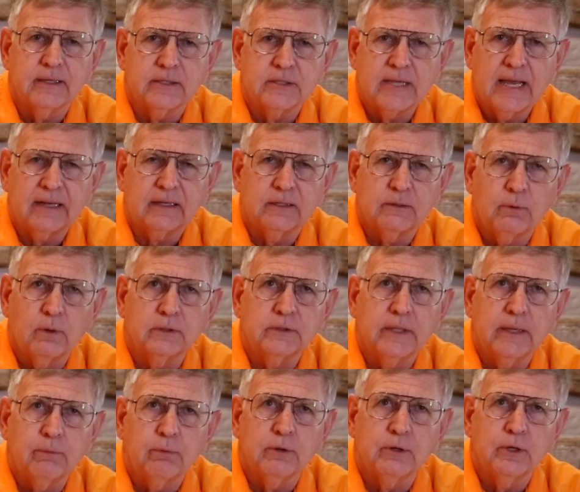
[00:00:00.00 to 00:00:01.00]
and exactly
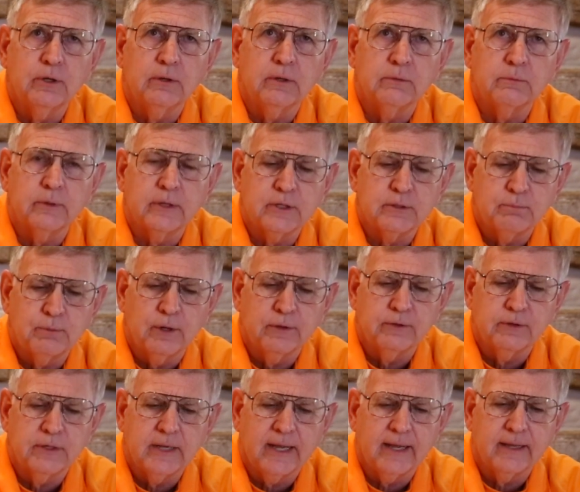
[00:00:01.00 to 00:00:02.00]
what they were doing when his
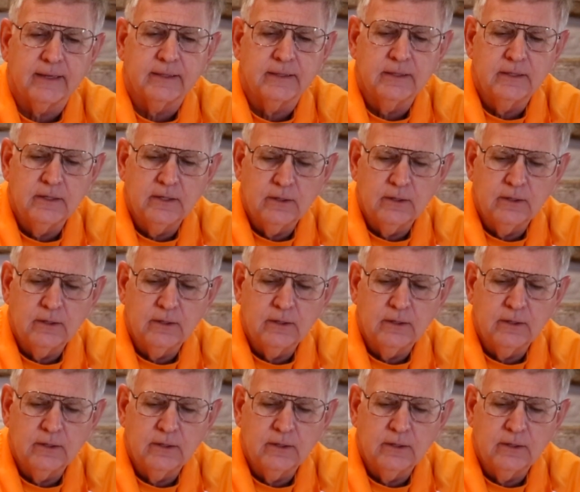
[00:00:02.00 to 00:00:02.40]
brother died,